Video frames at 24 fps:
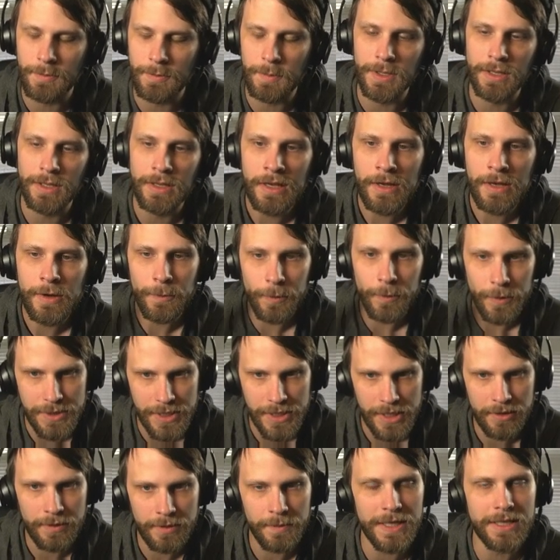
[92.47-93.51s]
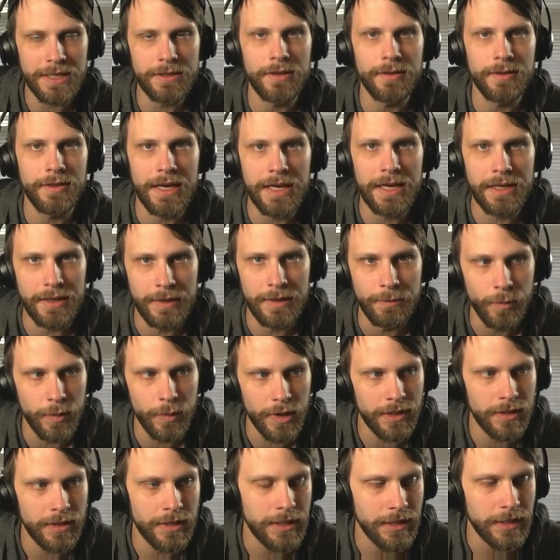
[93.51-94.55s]
But we'll talk about all that and
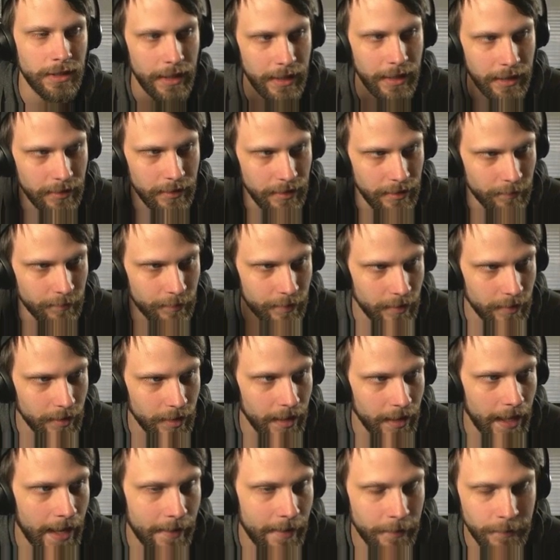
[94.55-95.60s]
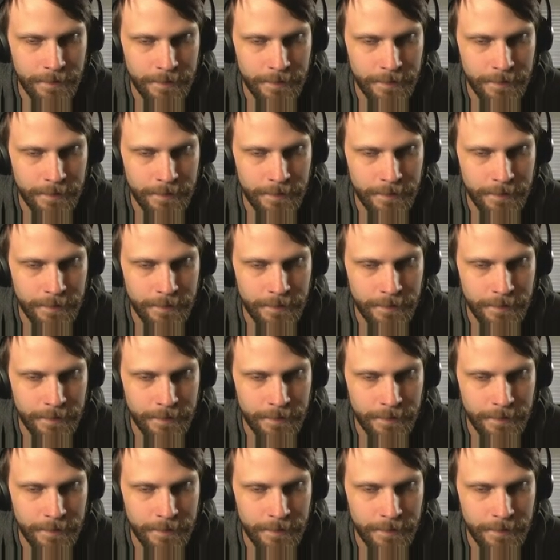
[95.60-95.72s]
where he landed for now.